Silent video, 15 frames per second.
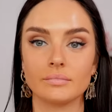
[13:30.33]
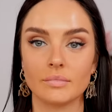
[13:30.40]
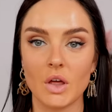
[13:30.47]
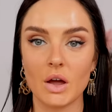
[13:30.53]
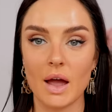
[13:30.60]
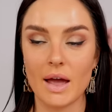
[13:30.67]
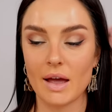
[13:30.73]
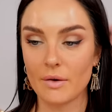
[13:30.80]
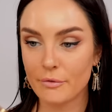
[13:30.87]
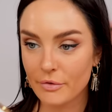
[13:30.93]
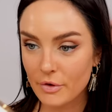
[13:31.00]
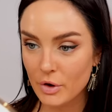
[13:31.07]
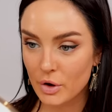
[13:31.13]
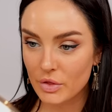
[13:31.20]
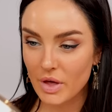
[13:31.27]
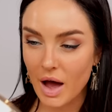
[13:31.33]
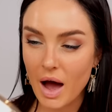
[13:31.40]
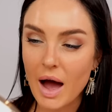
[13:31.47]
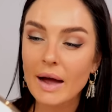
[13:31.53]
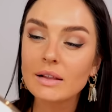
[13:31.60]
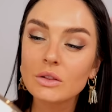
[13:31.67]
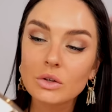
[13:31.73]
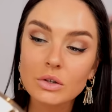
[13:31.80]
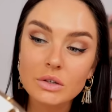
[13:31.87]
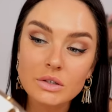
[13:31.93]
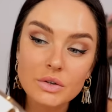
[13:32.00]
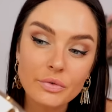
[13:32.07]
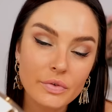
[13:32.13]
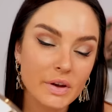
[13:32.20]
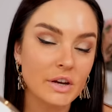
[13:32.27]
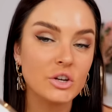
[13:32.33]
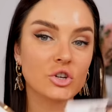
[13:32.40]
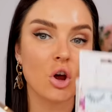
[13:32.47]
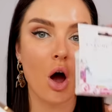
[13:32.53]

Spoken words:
Okay, for the eye look to finish